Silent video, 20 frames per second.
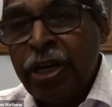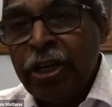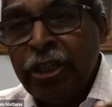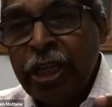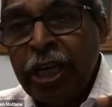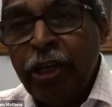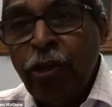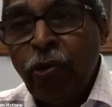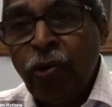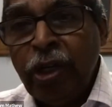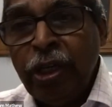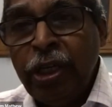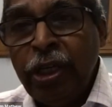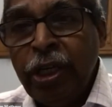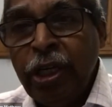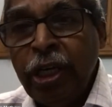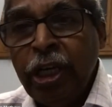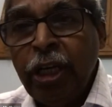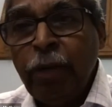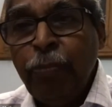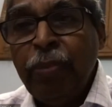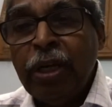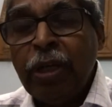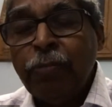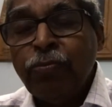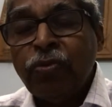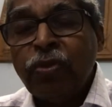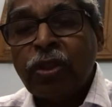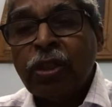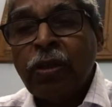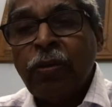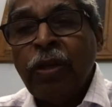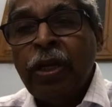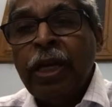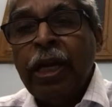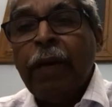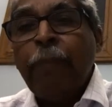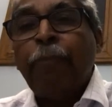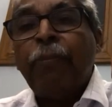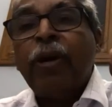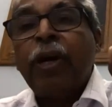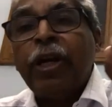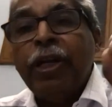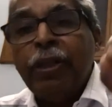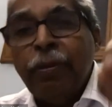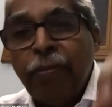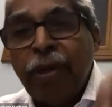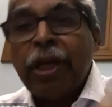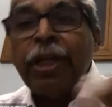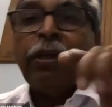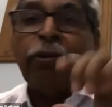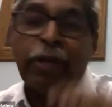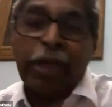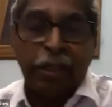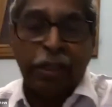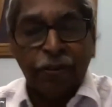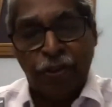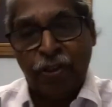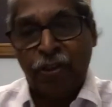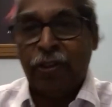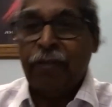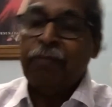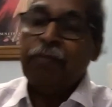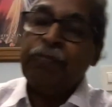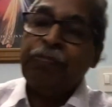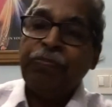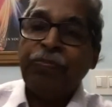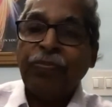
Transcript: Then only it becomes a primary evidence.